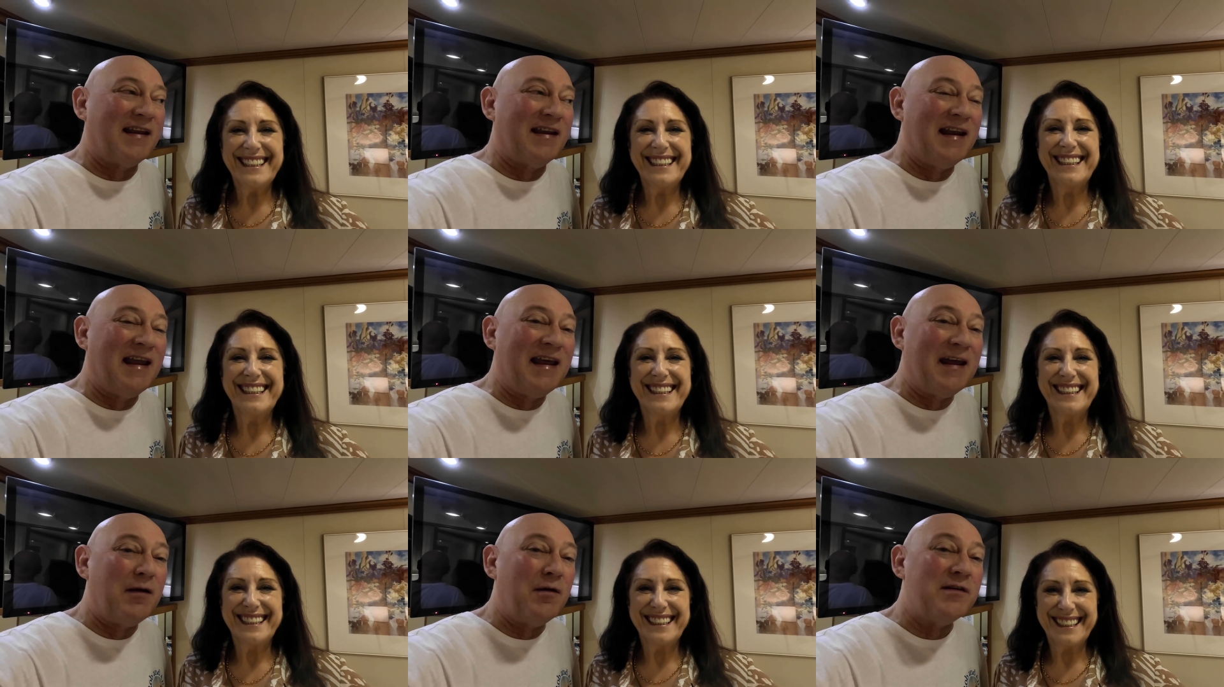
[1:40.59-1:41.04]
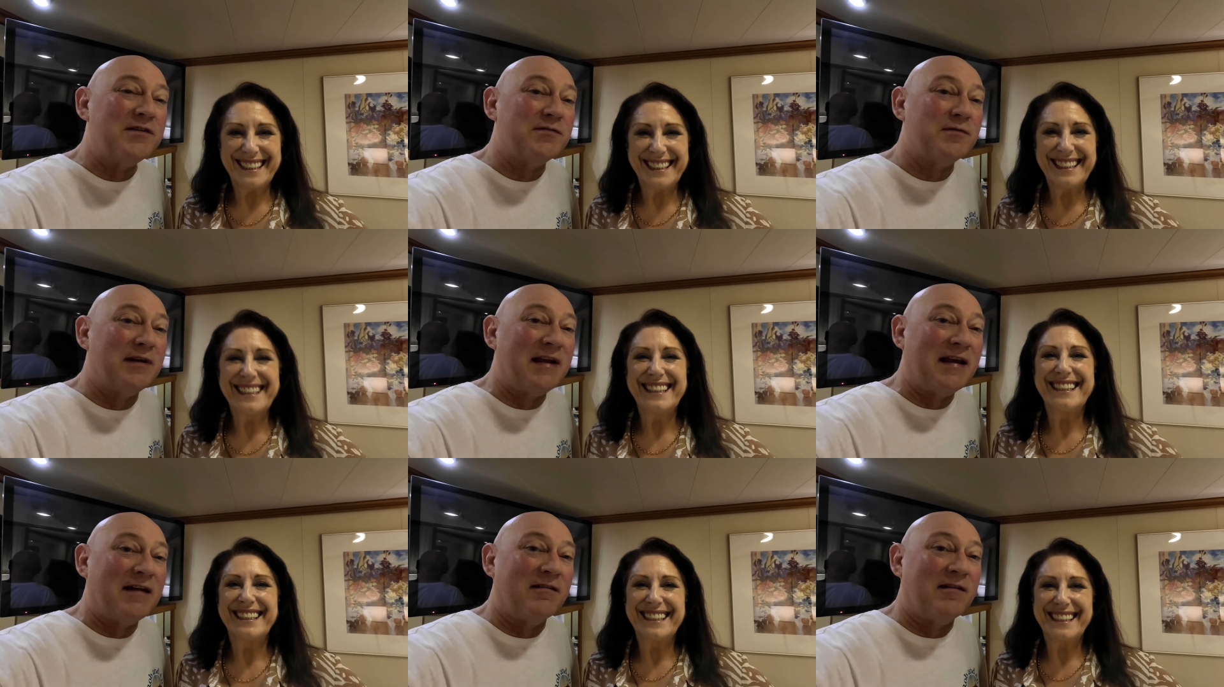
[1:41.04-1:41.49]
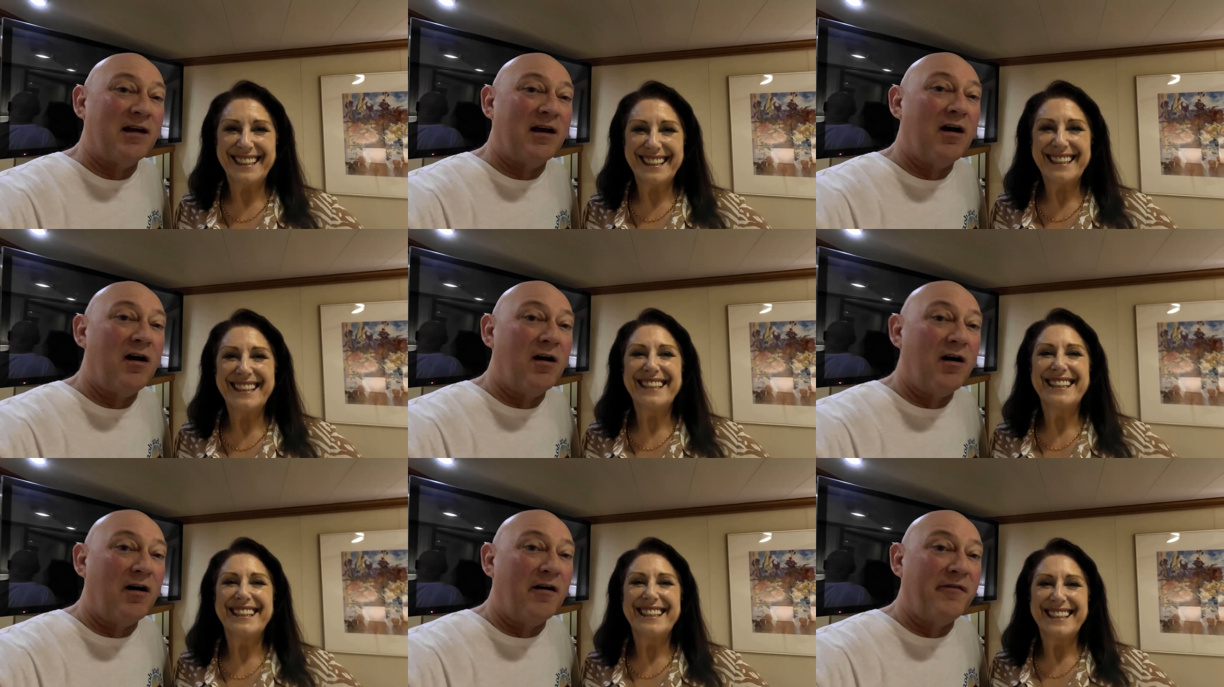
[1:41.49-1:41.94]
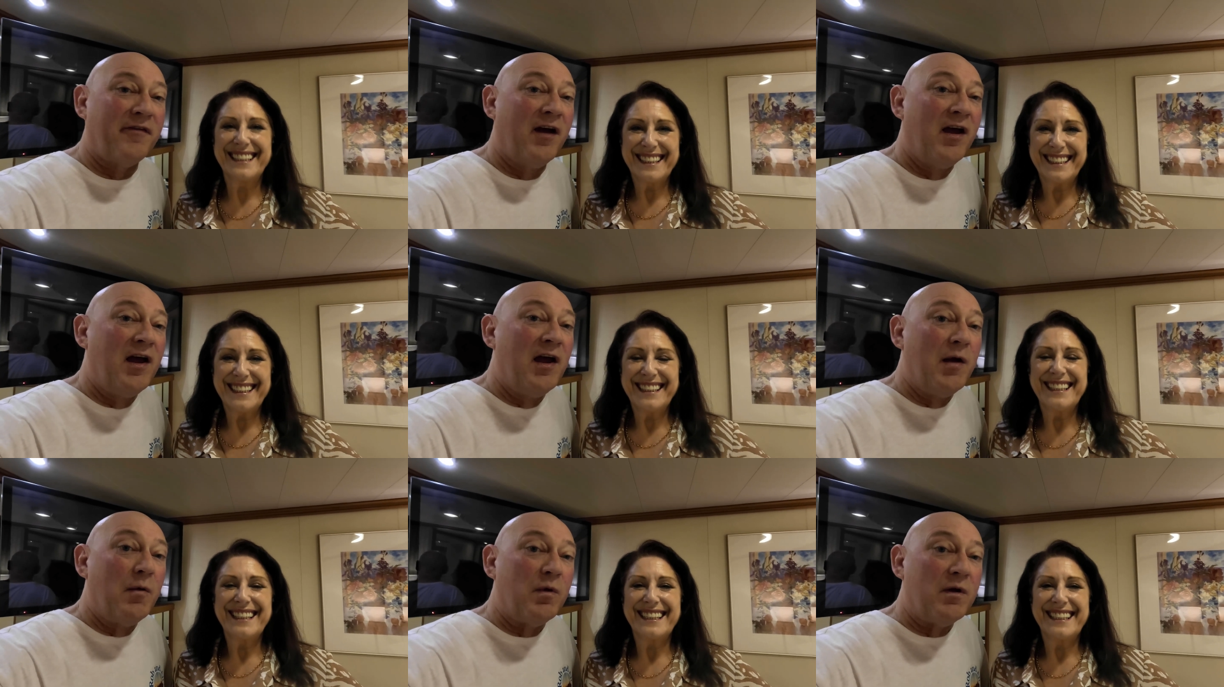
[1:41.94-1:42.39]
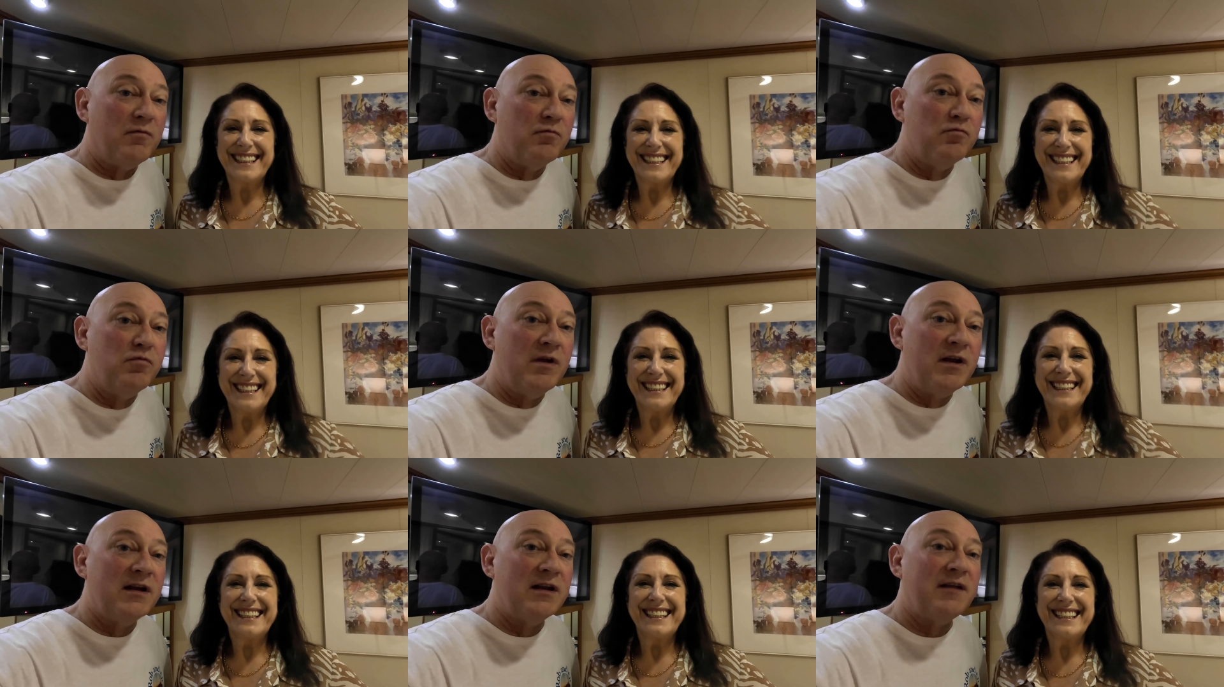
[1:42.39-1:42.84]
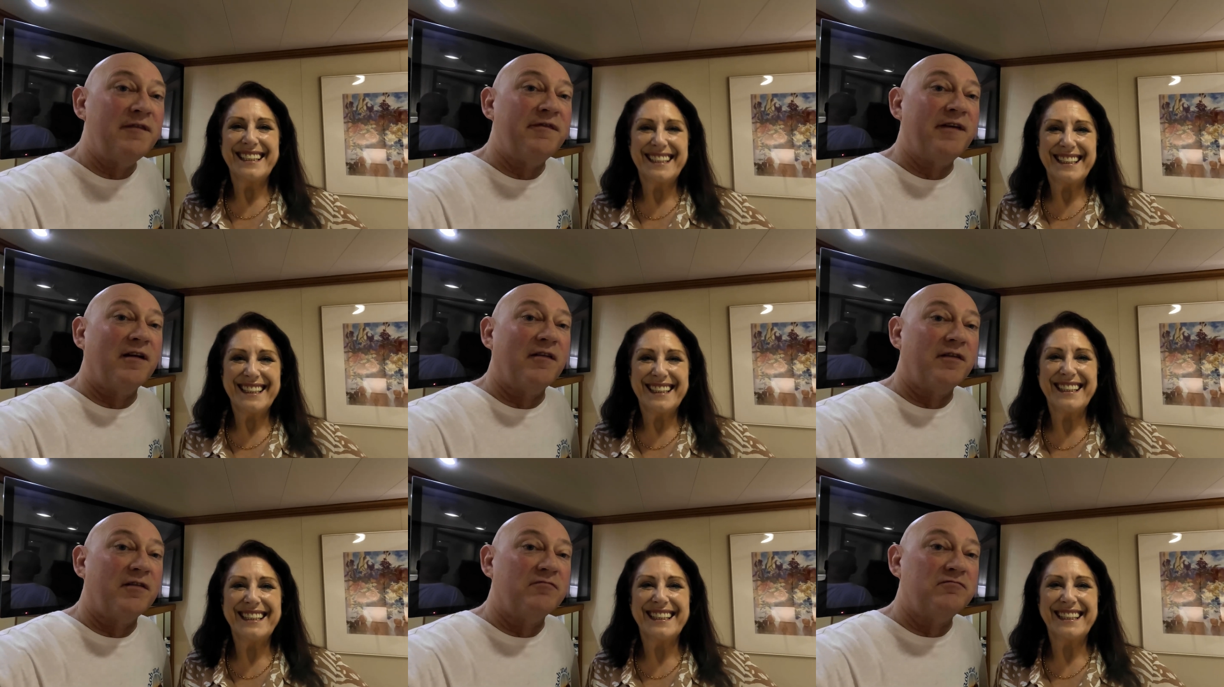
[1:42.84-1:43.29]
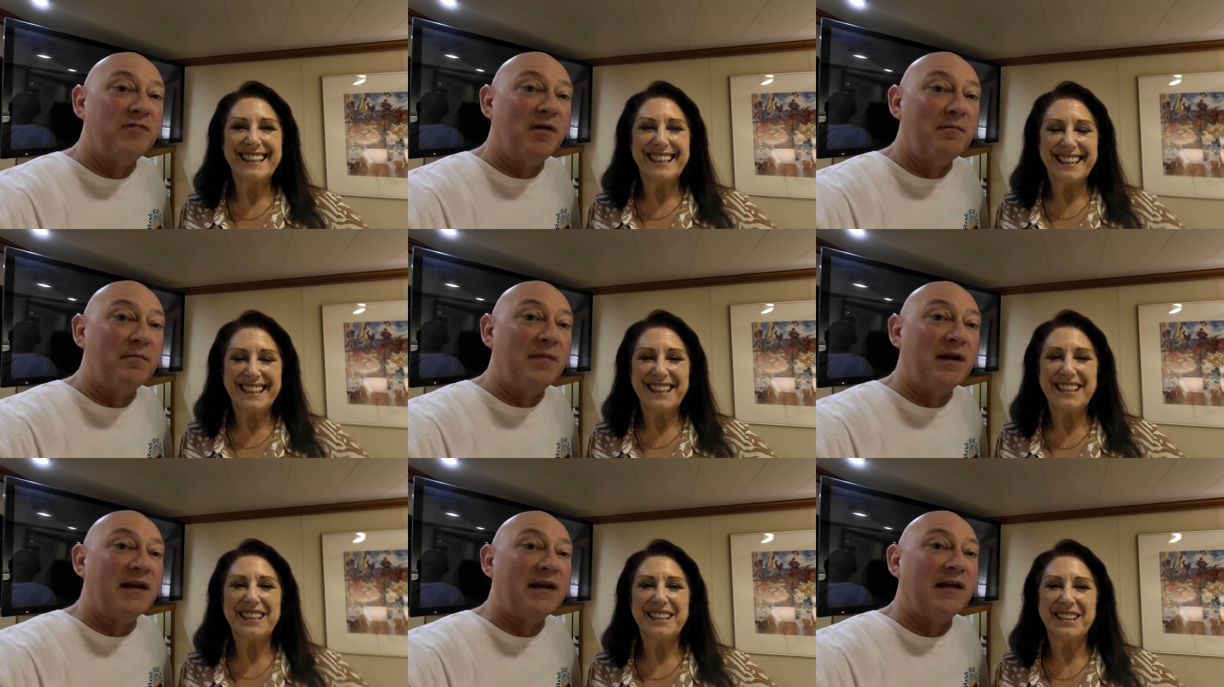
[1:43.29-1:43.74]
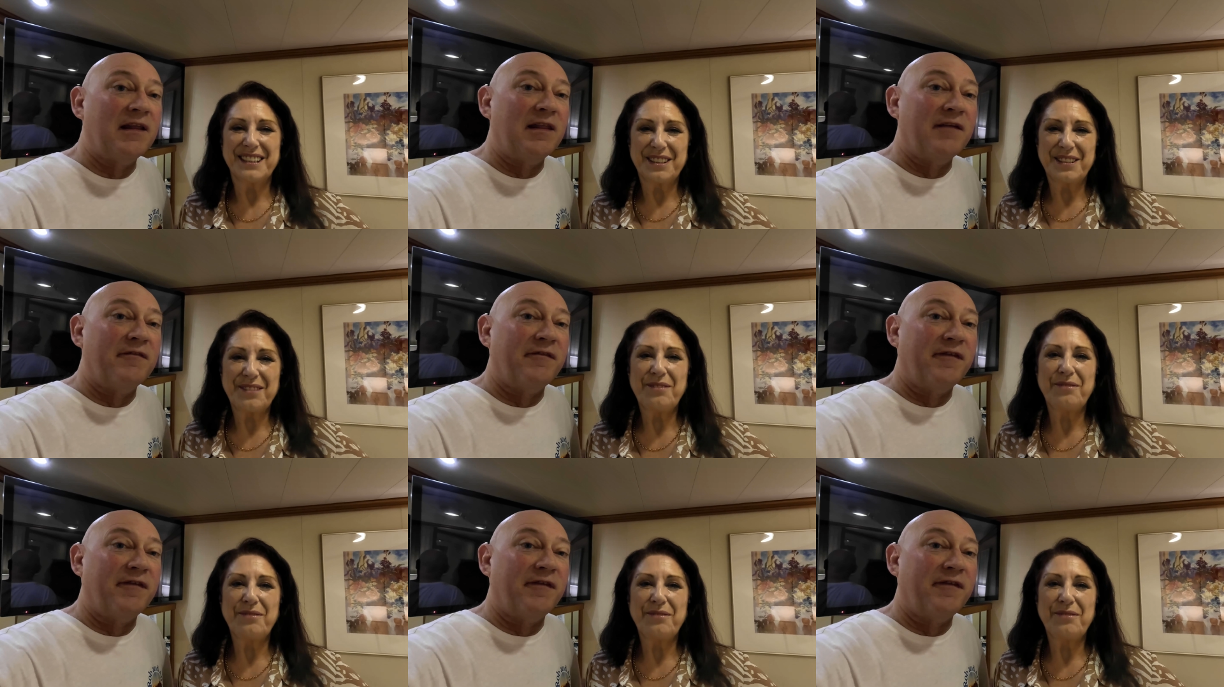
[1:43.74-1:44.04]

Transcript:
Speaker 1: an hour to an hour and a half, we really felt the rumbling and the